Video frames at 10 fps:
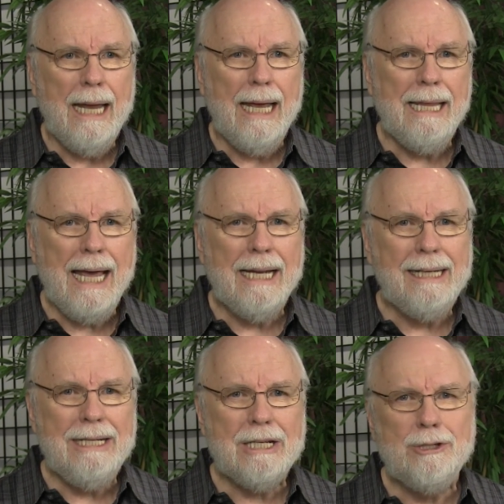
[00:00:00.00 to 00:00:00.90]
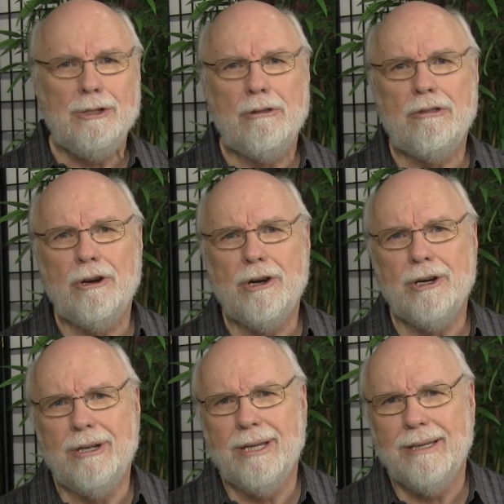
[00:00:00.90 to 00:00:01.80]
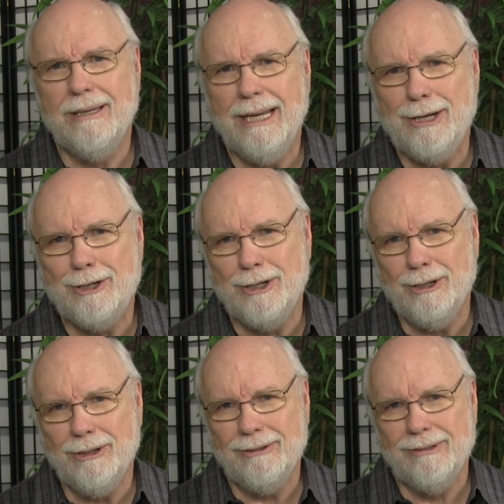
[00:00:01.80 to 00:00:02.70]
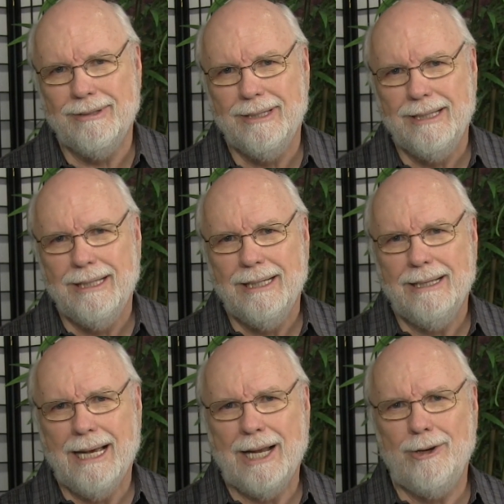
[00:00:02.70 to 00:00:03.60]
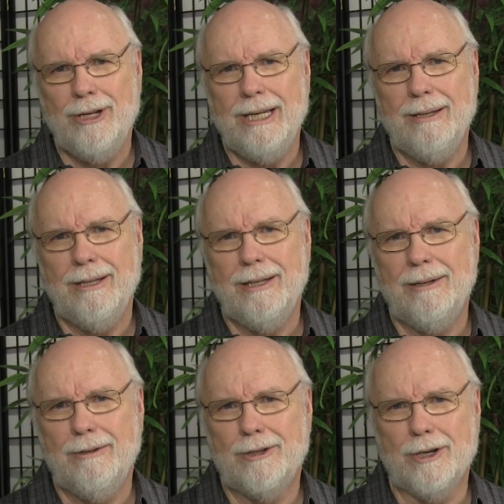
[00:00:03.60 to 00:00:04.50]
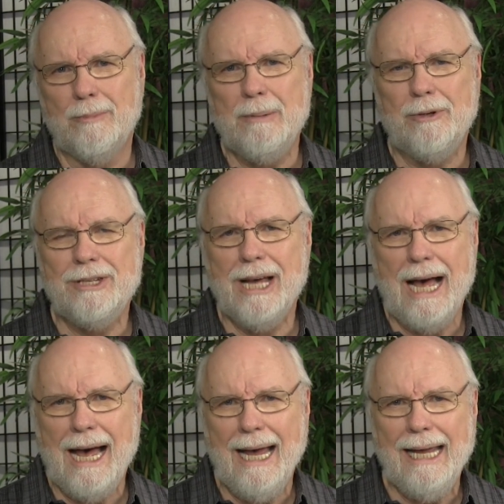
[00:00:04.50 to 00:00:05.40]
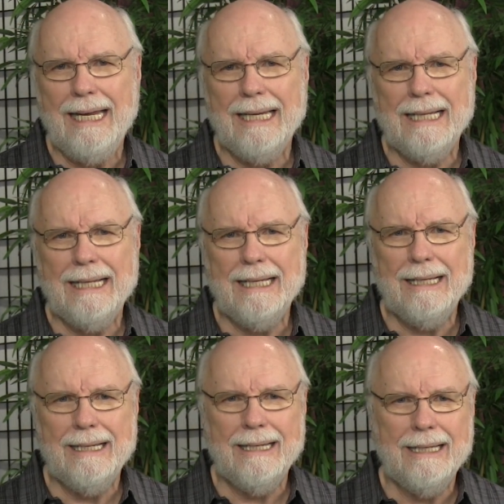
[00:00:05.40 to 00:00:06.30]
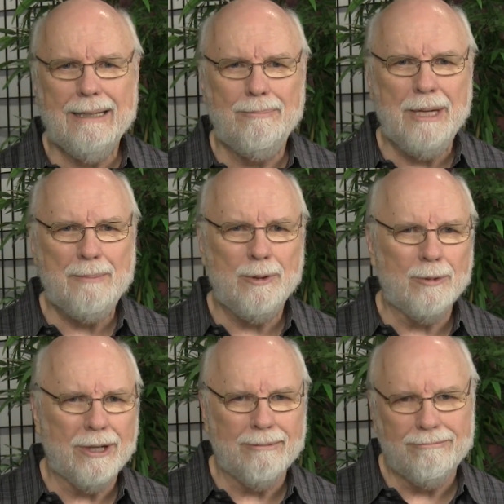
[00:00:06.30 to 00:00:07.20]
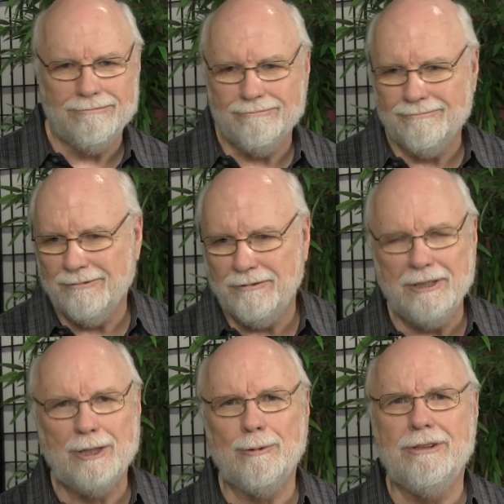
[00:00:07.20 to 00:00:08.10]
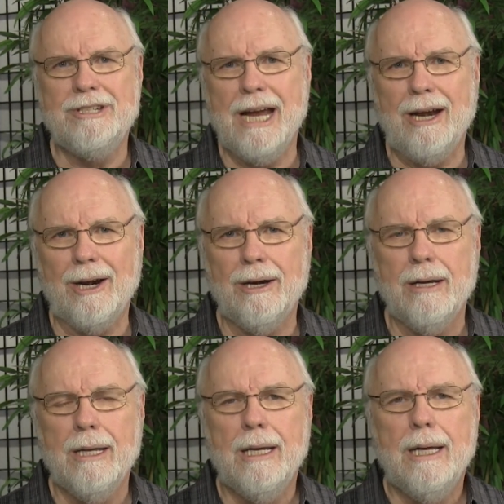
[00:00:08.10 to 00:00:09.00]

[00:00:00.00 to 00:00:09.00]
And that leads us to the third issue. Not only did certain people die and the people were filled with terror,